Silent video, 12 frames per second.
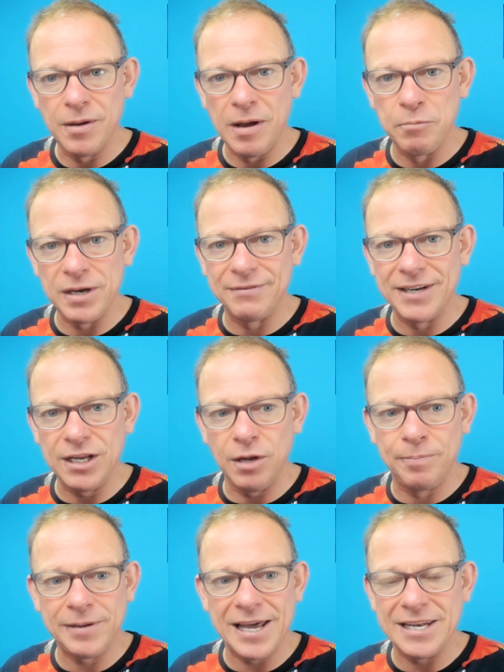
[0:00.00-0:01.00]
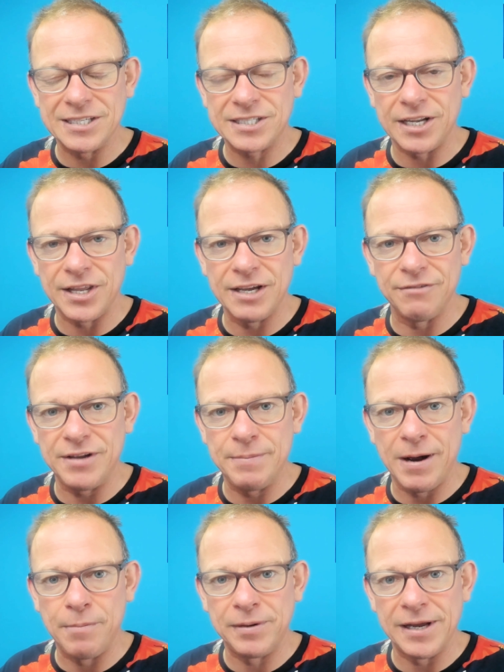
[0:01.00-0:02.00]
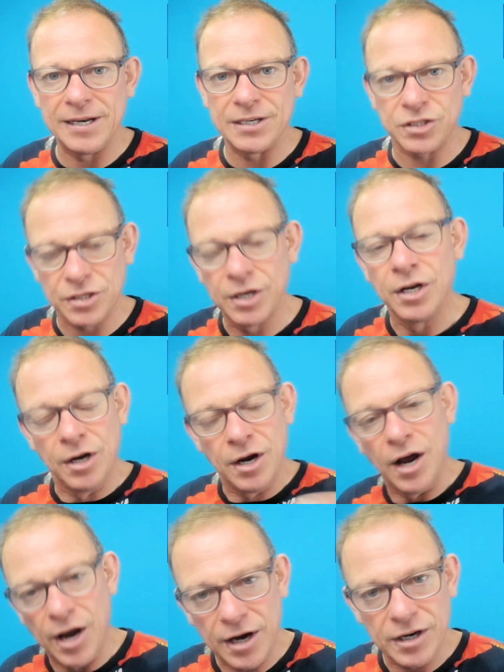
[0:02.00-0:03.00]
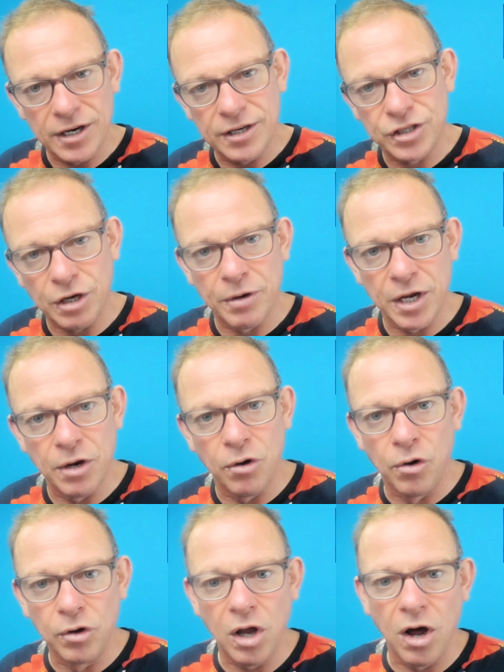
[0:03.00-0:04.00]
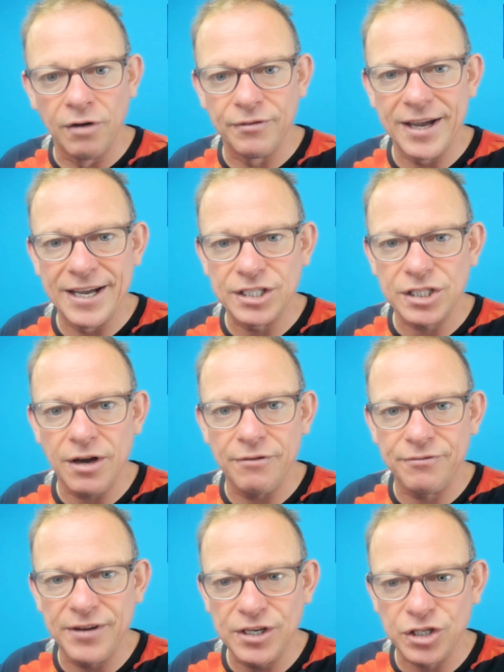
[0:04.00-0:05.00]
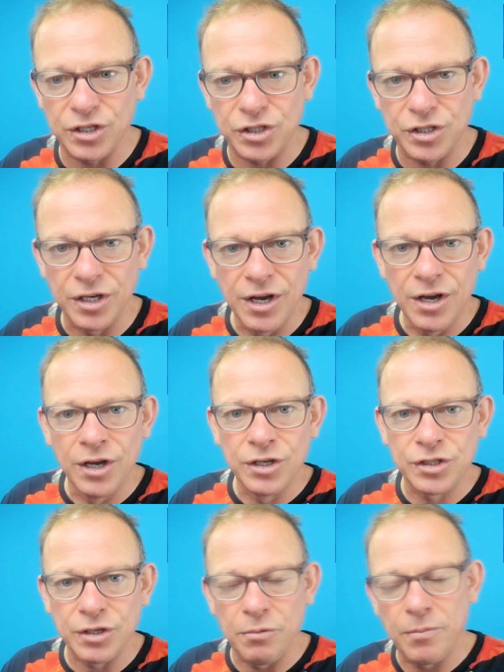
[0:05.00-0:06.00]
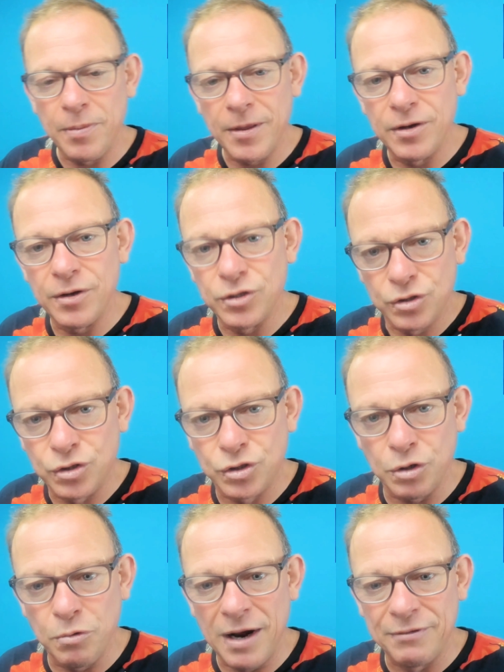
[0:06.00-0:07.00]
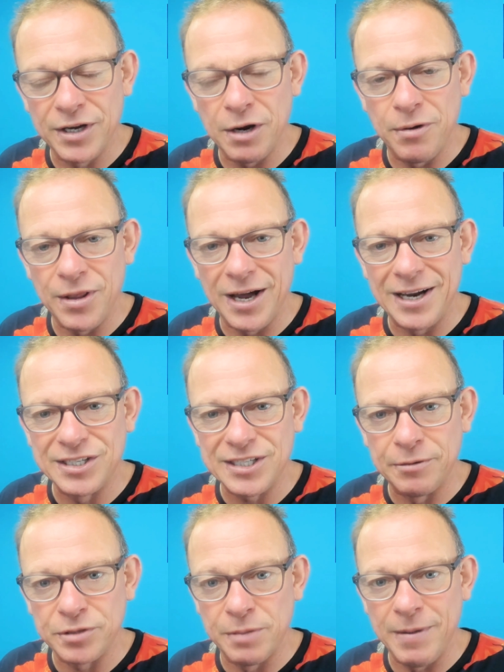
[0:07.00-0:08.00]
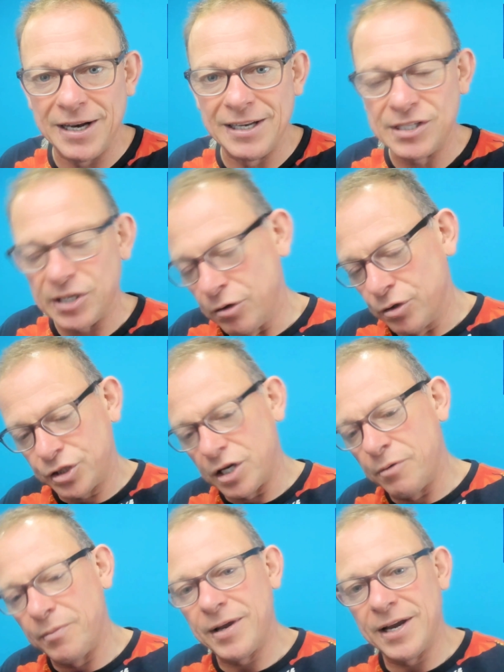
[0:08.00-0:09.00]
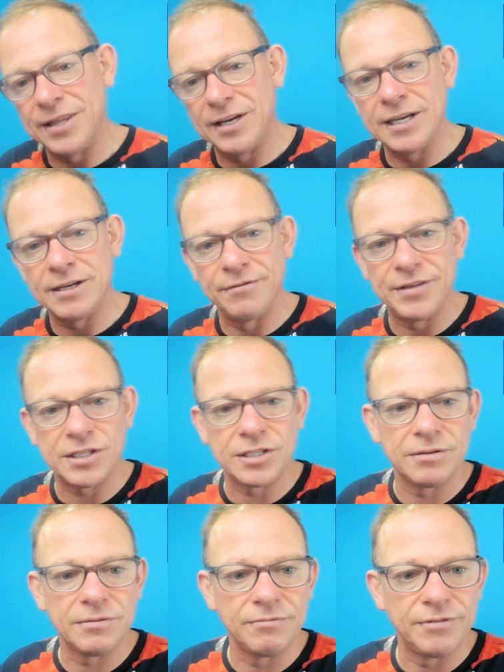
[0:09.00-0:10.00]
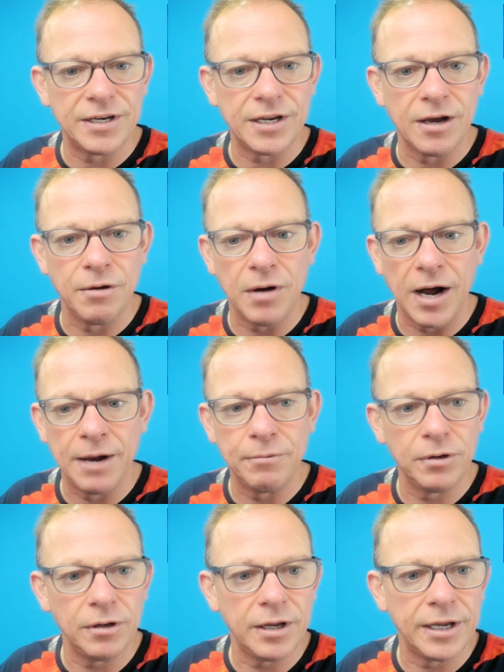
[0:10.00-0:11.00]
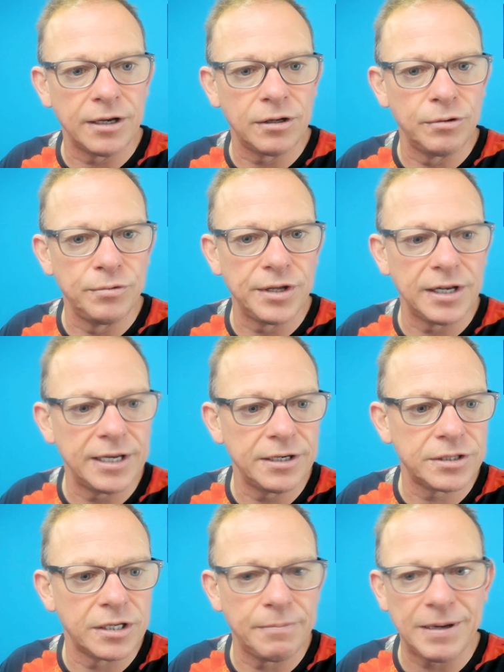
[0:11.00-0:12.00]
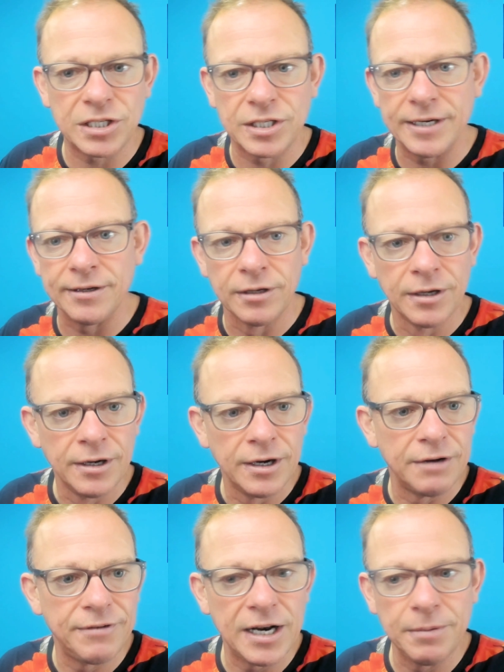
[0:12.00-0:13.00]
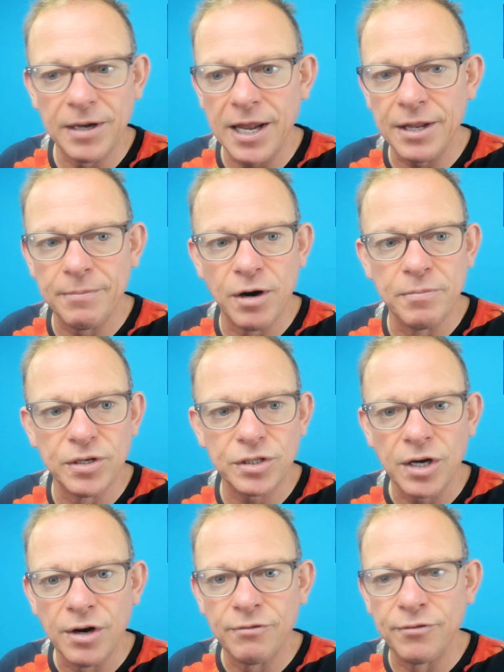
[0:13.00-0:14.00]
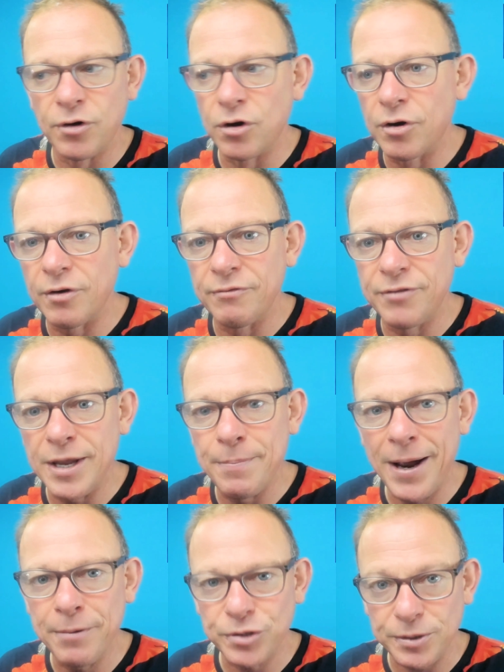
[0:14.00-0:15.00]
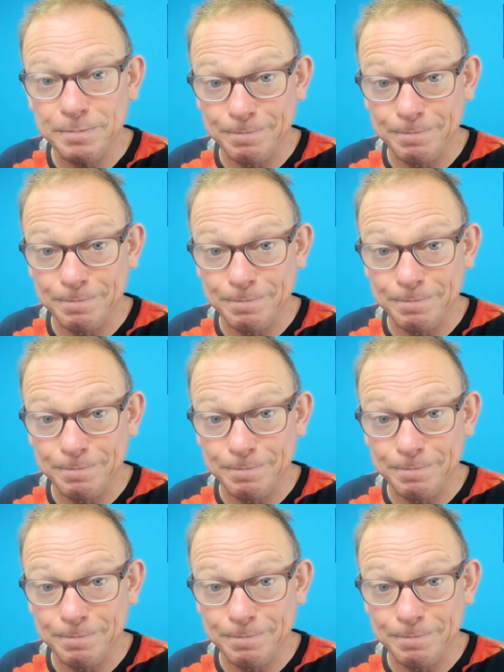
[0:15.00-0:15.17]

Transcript: We'll have a little playlist, I think, a VBOUT playlist uh, showing you all of its features. So do have a go at that and sign up to the mailing list. And also in the link of this video, I will include the link to the best deal available at the moment for VBOUT.